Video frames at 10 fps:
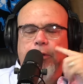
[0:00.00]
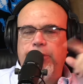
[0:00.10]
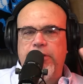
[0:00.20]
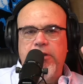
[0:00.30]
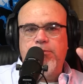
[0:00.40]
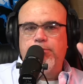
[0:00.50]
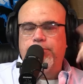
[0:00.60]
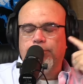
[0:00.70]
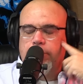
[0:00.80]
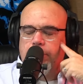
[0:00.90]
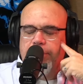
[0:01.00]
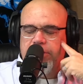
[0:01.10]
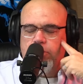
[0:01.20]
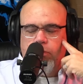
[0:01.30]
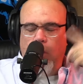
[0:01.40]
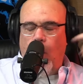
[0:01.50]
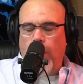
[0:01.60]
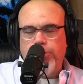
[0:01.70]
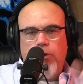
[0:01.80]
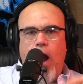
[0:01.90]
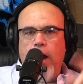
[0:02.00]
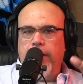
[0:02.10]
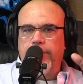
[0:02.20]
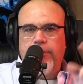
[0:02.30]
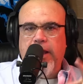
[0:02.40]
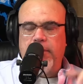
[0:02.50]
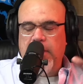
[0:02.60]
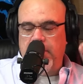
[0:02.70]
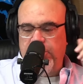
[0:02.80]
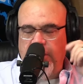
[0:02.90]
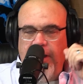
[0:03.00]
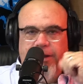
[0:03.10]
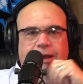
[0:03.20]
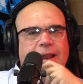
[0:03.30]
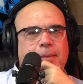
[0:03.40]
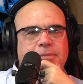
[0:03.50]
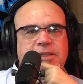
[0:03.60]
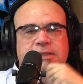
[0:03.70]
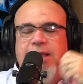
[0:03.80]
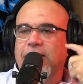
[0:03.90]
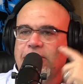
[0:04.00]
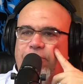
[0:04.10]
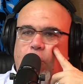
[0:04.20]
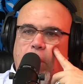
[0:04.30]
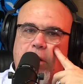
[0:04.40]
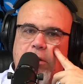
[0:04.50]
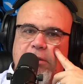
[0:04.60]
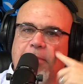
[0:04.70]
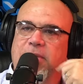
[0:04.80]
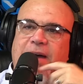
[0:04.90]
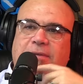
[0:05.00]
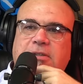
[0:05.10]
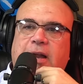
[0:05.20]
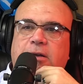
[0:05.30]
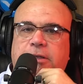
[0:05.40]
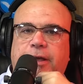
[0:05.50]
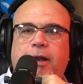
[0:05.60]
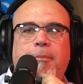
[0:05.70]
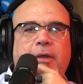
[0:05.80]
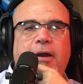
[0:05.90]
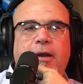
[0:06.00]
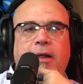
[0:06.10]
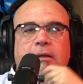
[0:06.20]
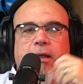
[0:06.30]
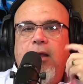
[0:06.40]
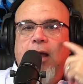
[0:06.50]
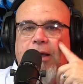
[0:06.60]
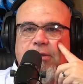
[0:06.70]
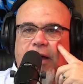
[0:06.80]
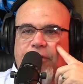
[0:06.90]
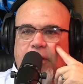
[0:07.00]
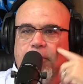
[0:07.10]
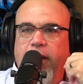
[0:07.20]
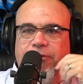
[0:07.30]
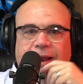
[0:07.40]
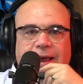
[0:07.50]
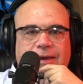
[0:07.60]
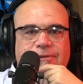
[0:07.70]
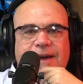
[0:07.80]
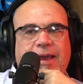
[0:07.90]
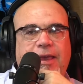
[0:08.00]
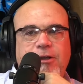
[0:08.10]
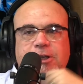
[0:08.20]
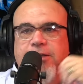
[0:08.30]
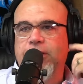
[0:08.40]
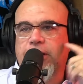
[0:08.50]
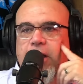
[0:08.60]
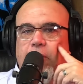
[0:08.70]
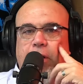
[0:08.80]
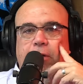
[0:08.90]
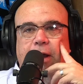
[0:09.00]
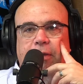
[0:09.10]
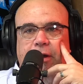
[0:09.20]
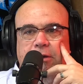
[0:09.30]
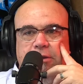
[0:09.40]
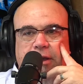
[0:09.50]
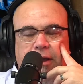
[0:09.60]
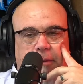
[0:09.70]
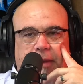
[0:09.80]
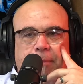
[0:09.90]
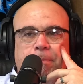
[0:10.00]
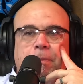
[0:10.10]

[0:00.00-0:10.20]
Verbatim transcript: We went to this this arch rock, and we had me and Michelle had to climb mm-hmm. six thousand four hundred and seventy five stairs to get up there, and I, I was huffing and puffing like a fat kid chasing a donut around there. It's killing me.